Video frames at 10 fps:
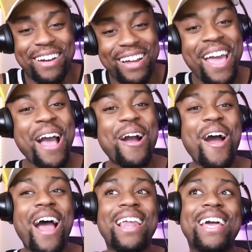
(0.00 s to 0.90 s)

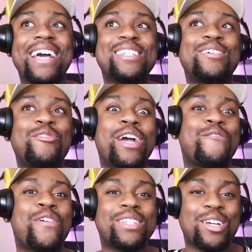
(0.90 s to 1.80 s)
Carly is
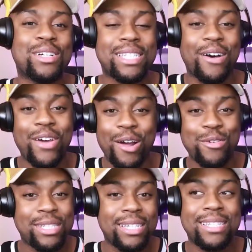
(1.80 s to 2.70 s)
reinvents herself every
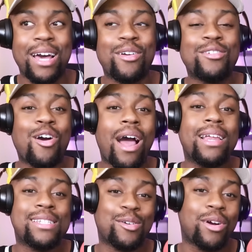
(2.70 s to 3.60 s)
season. Carly is
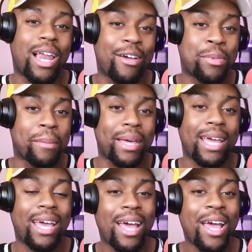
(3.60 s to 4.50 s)
the real life mummy.
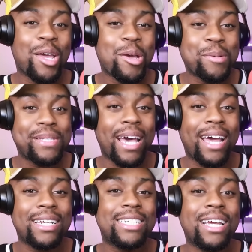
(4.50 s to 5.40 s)
You know what I'm saying?
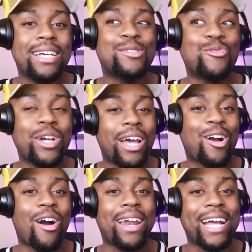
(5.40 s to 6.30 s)
She is
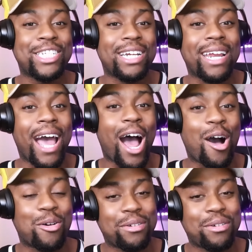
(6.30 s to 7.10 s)
reincarnation now.